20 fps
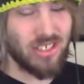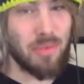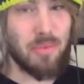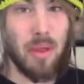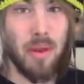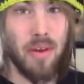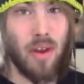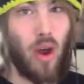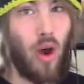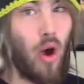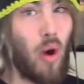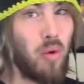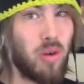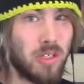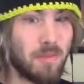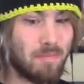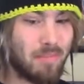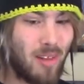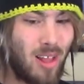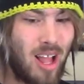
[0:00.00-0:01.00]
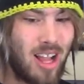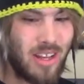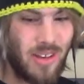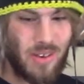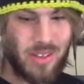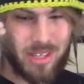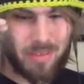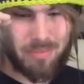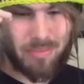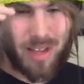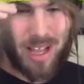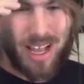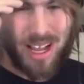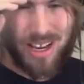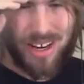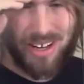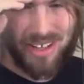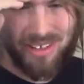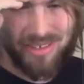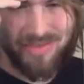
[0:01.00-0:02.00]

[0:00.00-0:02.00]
there's something always blocking at the bottom.